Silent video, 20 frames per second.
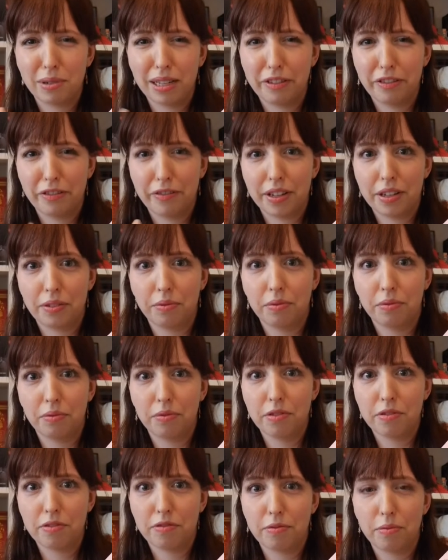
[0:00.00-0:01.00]
really fit
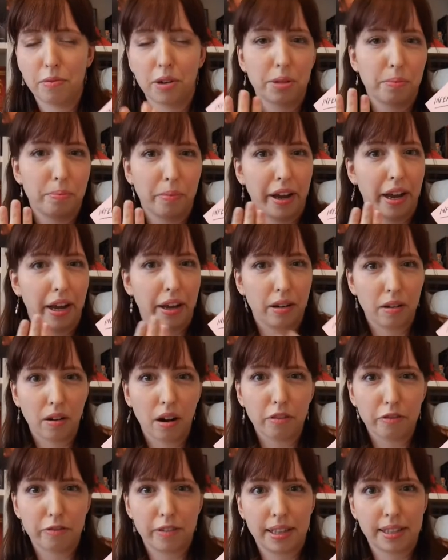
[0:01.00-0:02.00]
with what my
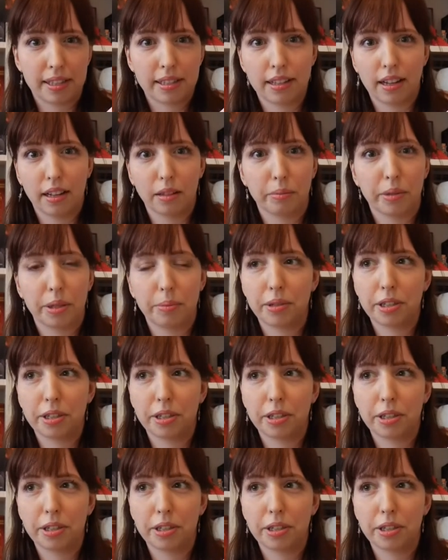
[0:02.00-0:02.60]
girlfriends tell me,